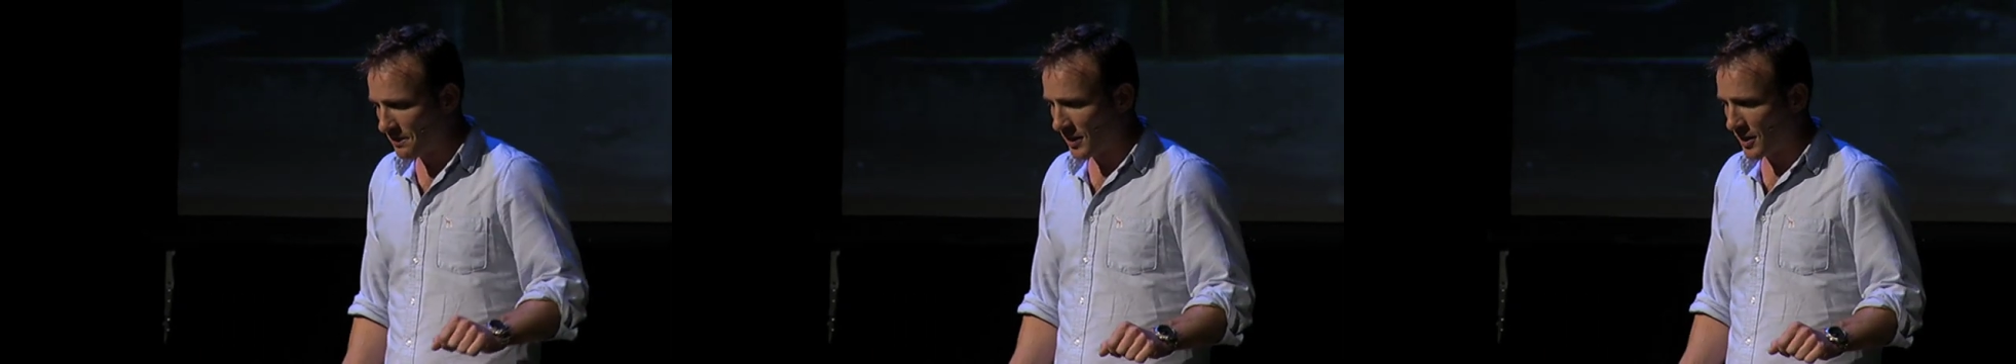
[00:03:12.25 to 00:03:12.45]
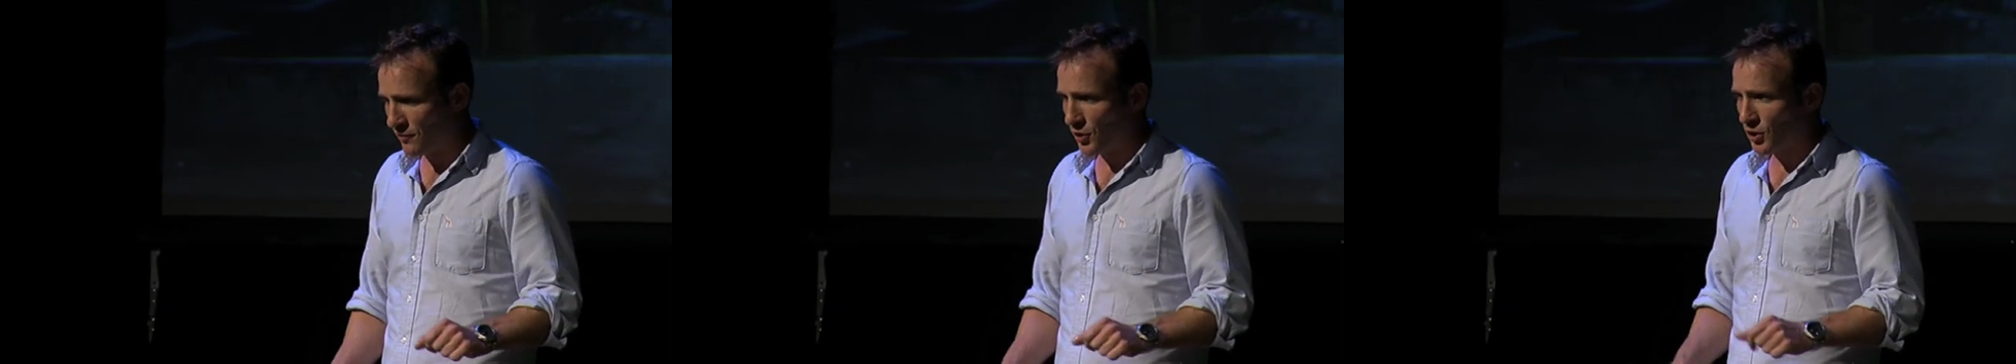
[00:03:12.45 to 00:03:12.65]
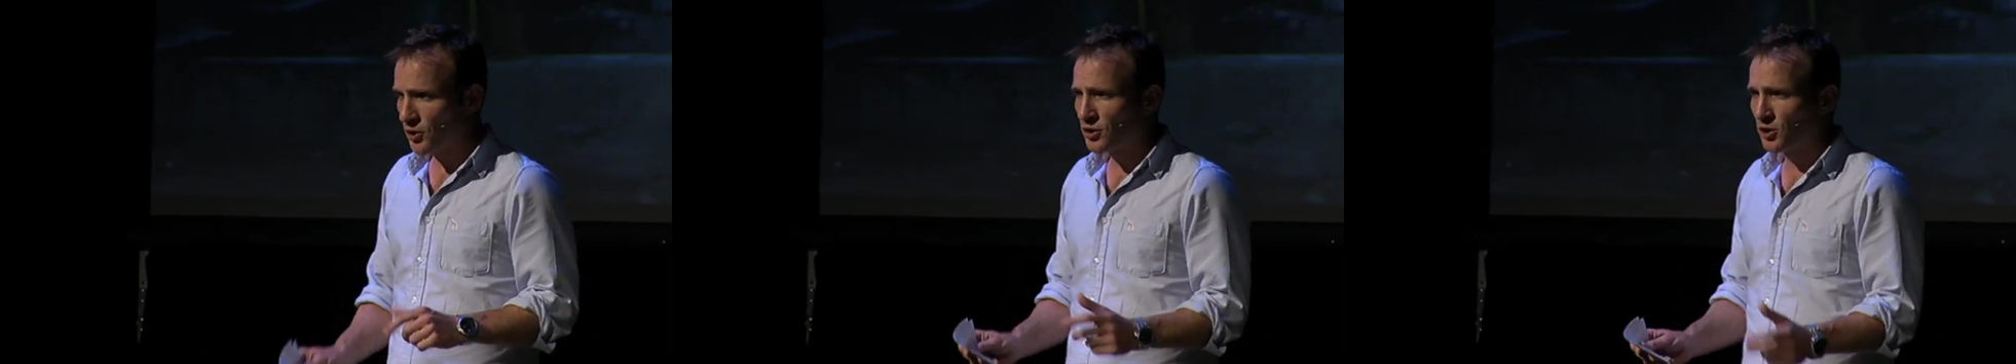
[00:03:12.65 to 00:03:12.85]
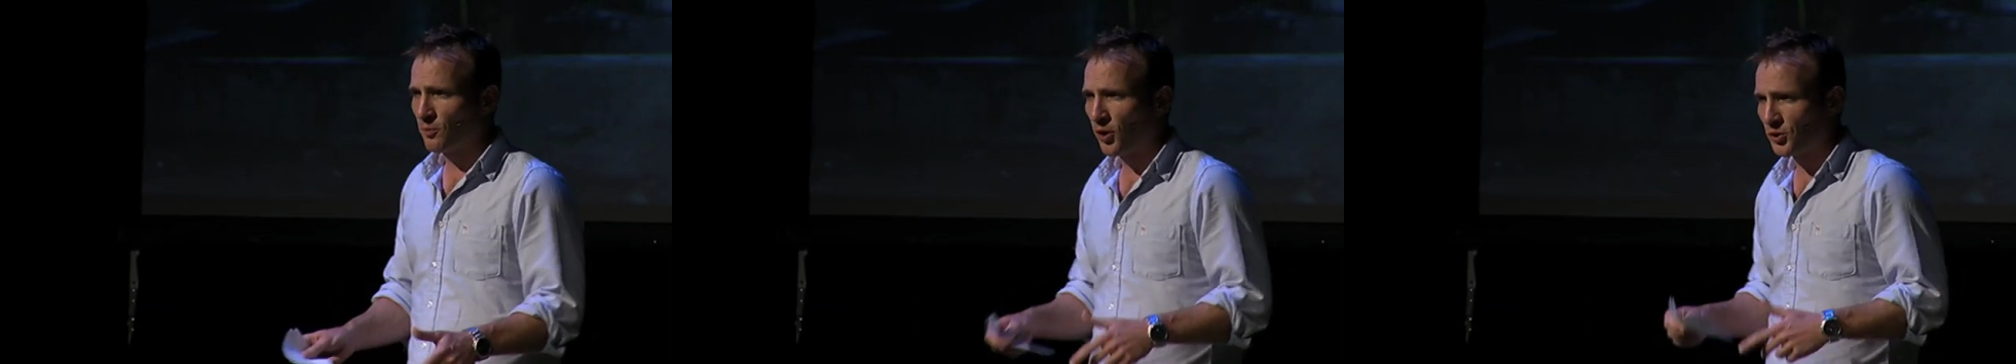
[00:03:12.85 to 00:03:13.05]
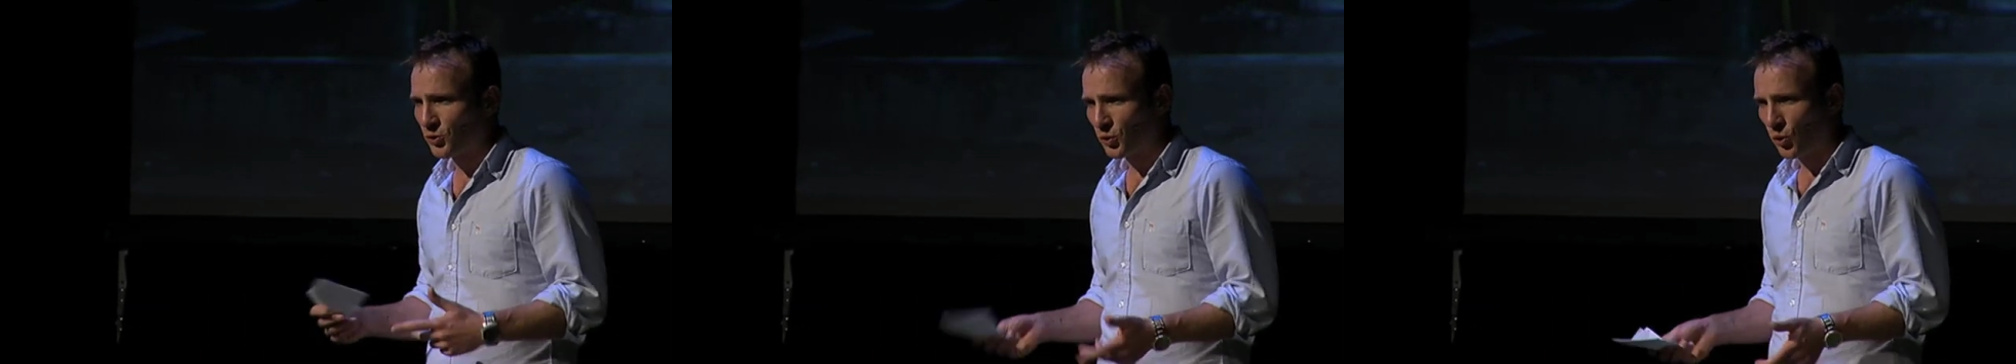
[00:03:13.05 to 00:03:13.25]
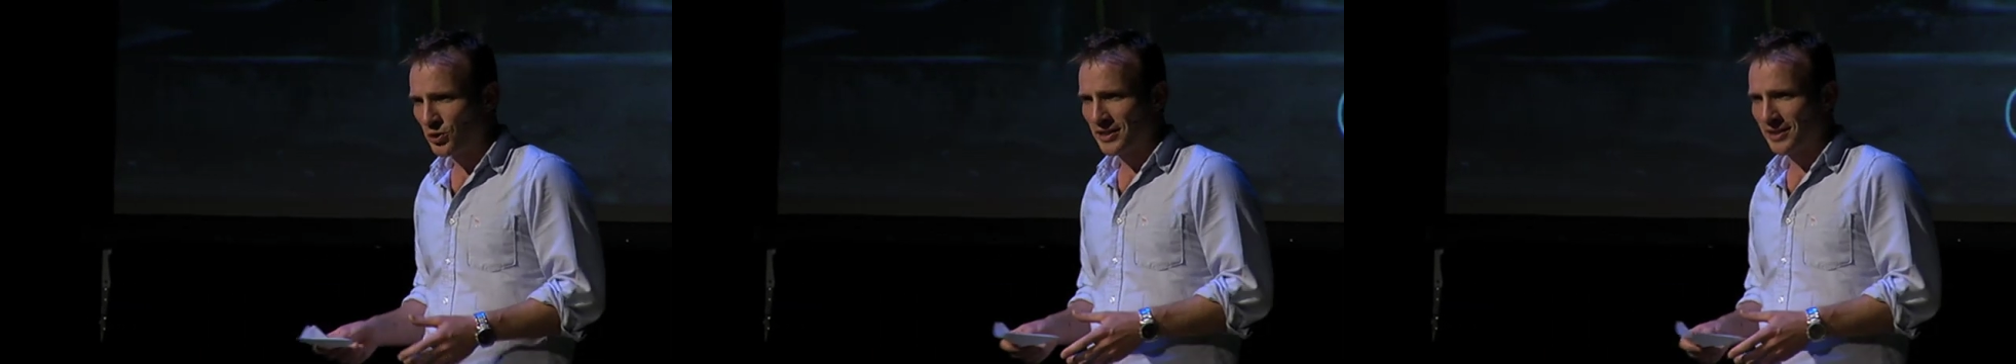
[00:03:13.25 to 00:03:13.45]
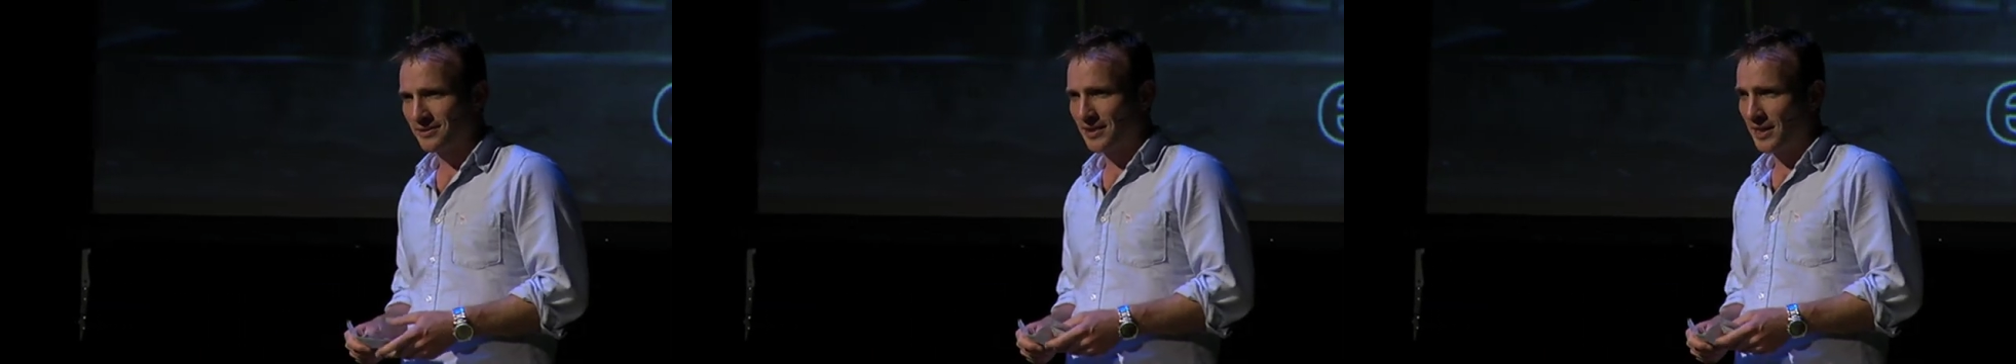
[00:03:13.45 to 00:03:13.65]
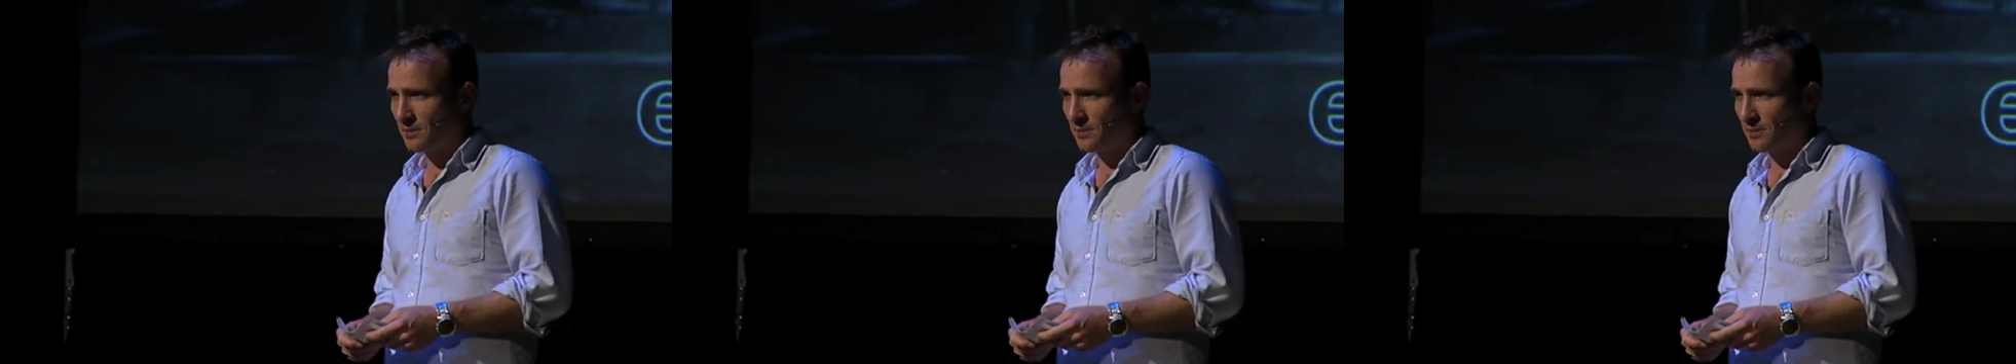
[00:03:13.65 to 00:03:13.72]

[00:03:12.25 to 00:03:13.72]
but if you're used to bottled water,